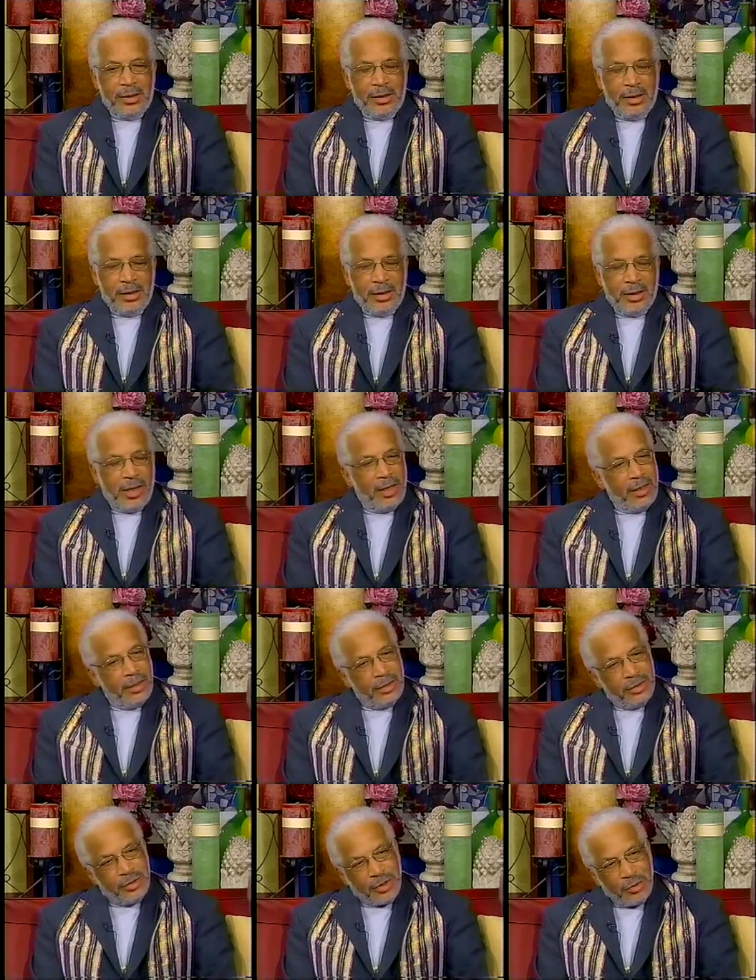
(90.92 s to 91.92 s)
and I got a
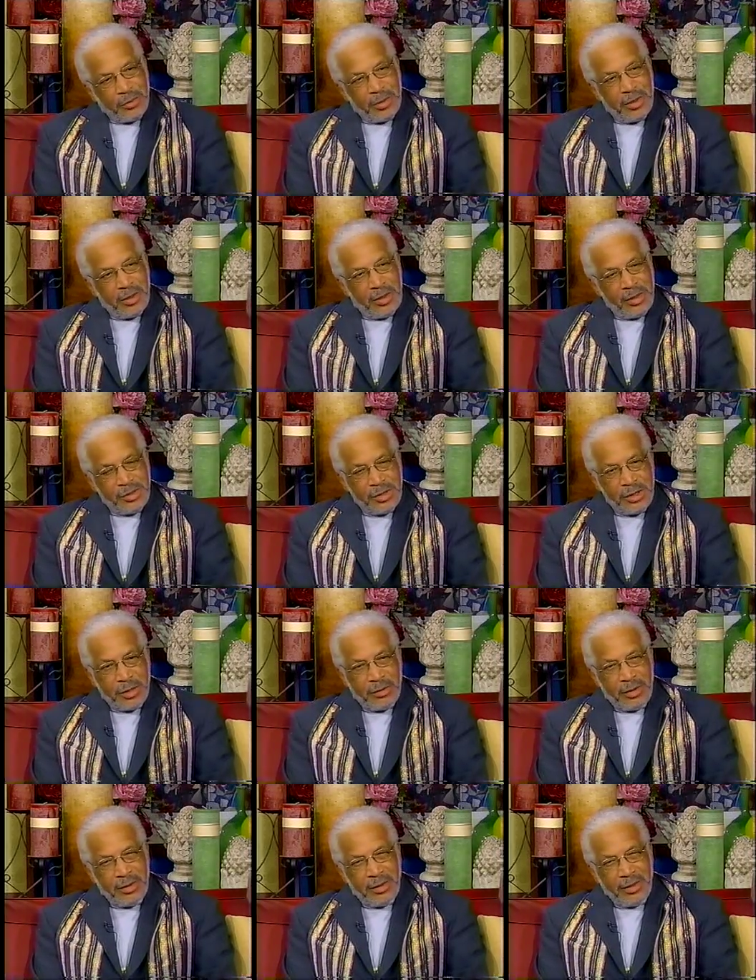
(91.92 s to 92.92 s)
degree in
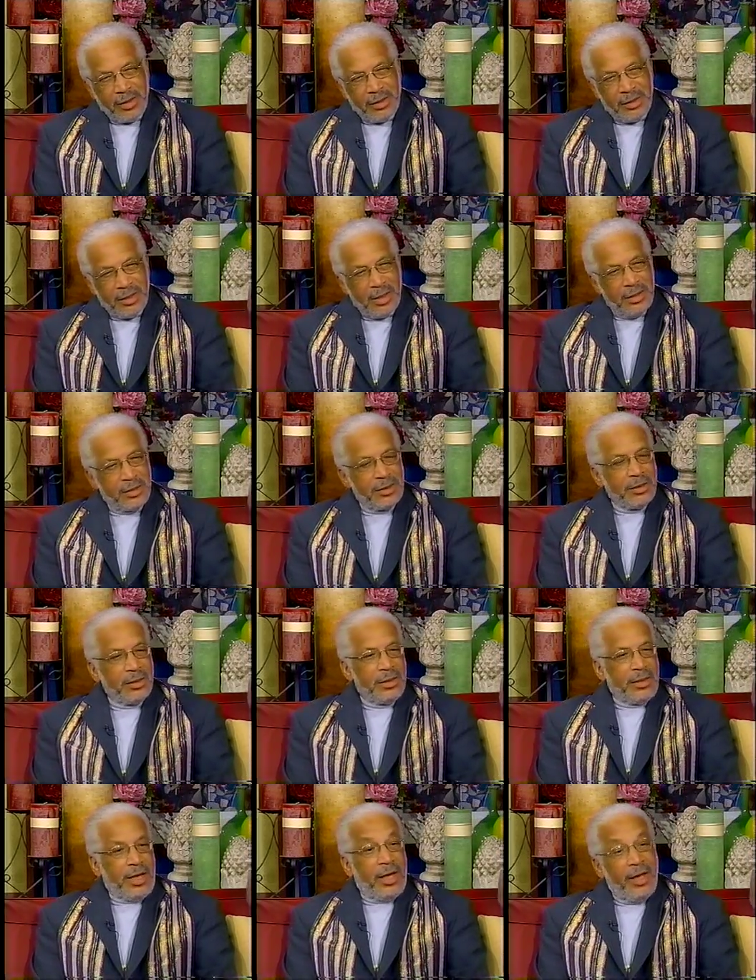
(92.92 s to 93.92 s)
engineering at, at
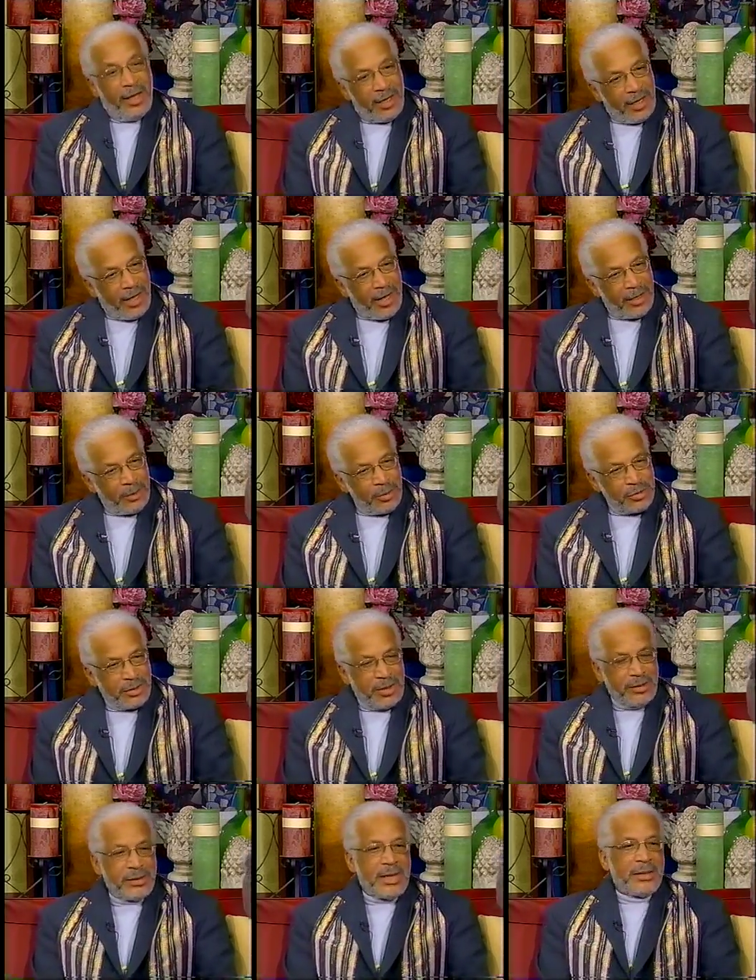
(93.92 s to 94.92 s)
A and I in those
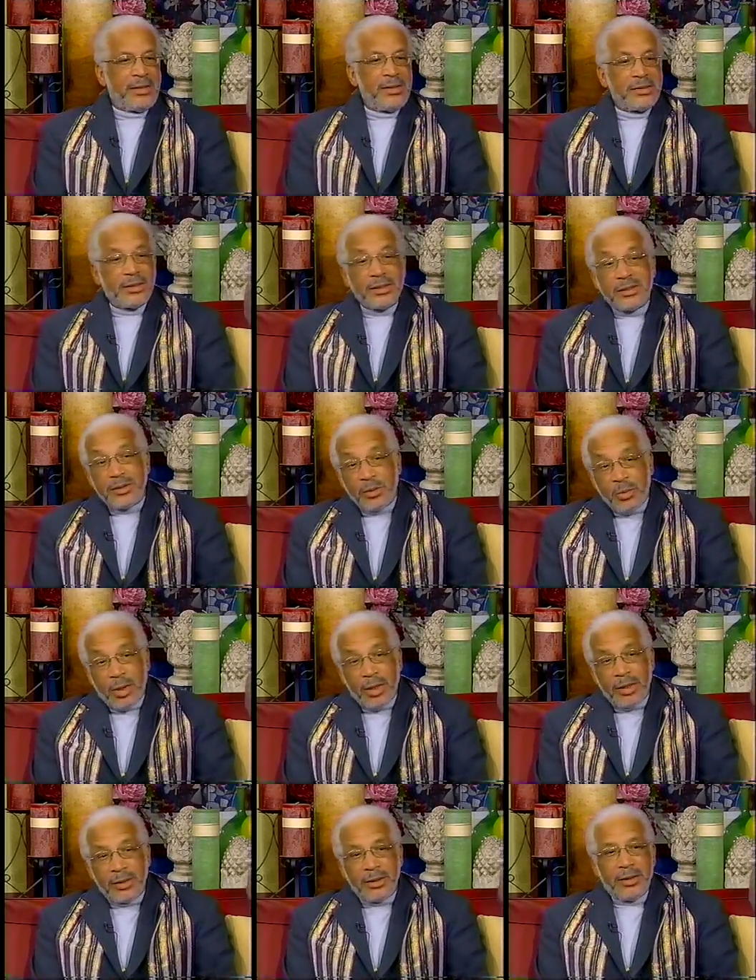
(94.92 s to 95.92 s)
days in nineteen
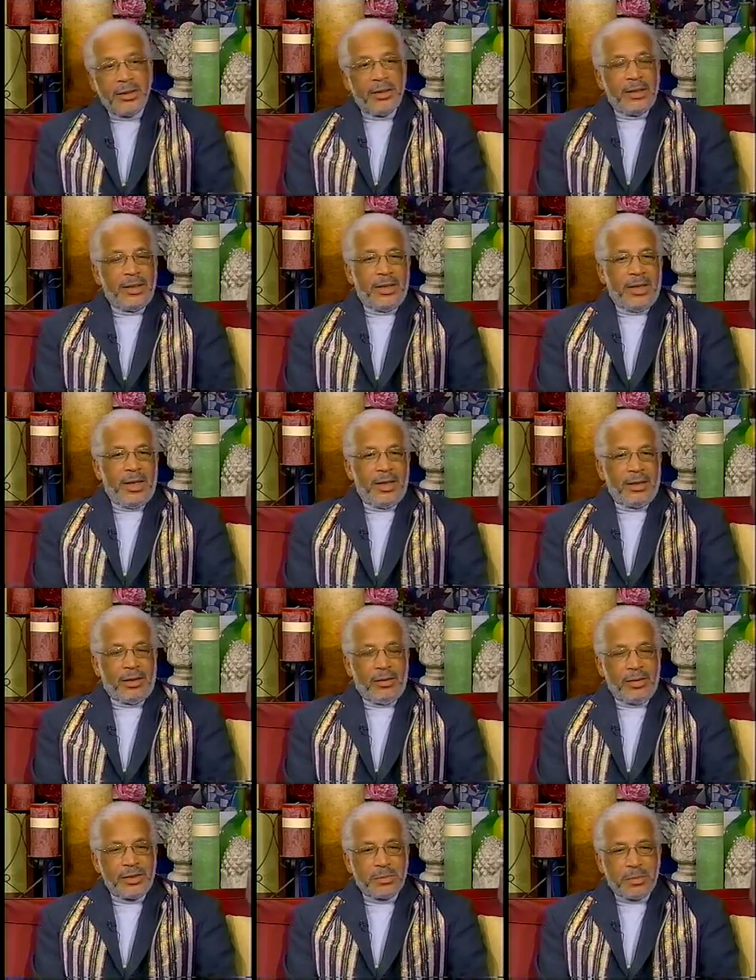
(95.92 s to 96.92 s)
sixty-one. And of
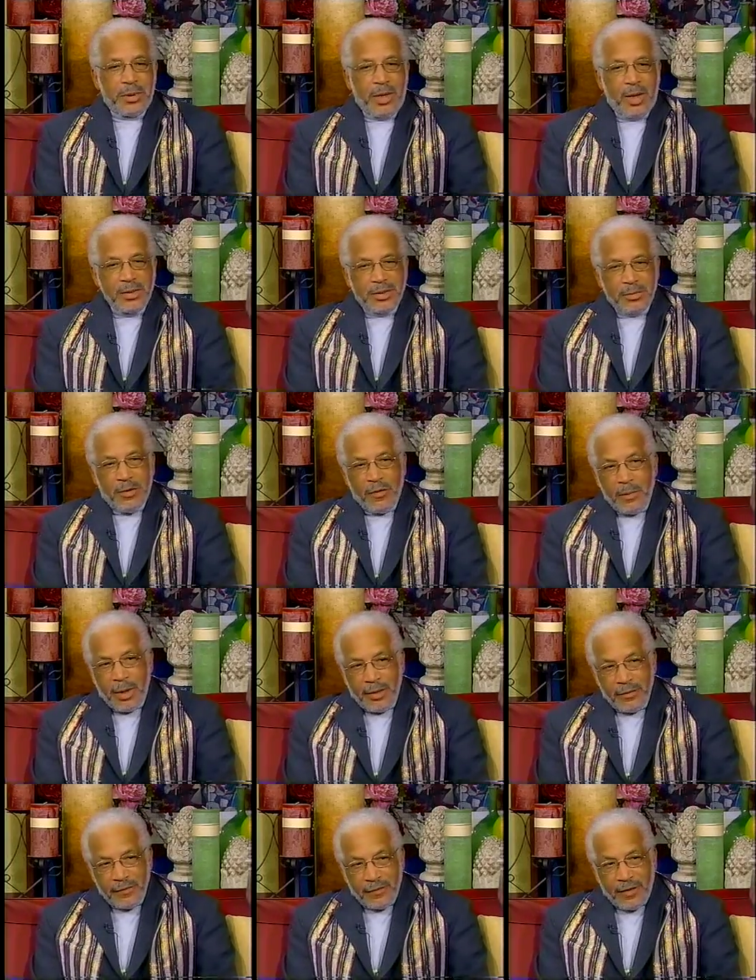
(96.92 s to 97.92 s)
course, because of
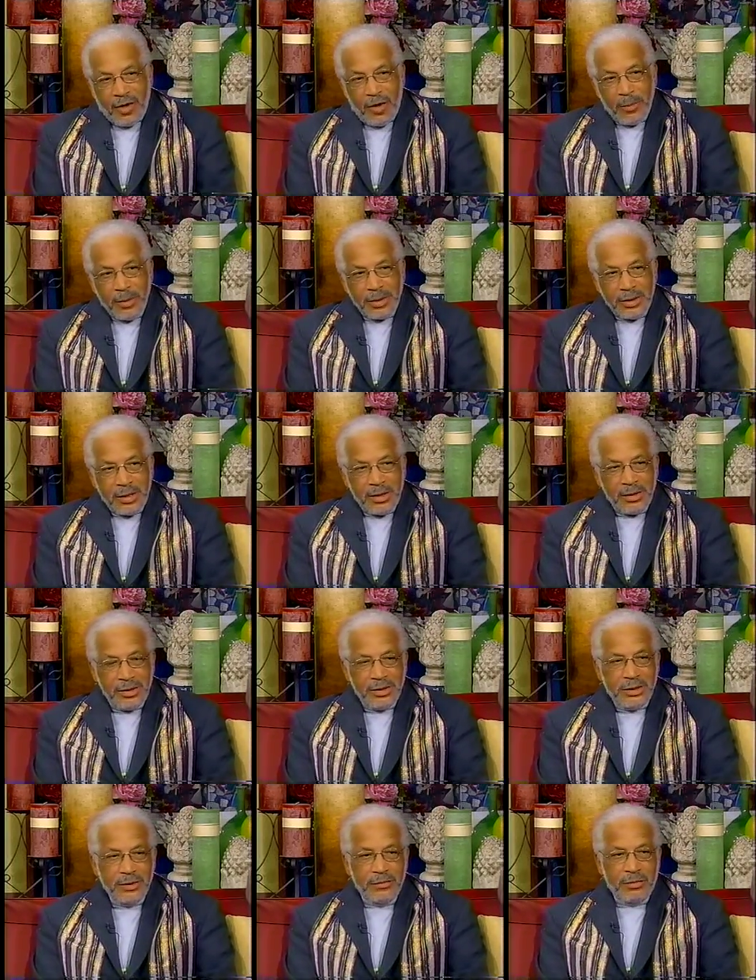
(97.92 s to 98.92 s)
my involvement in the
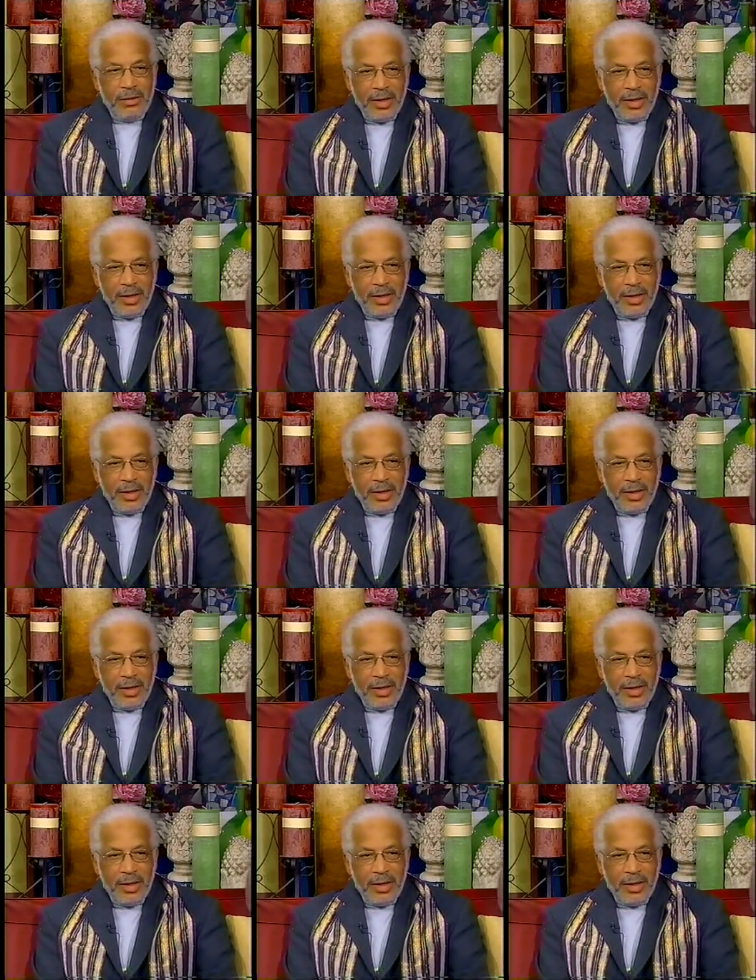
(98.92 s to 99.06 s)
civil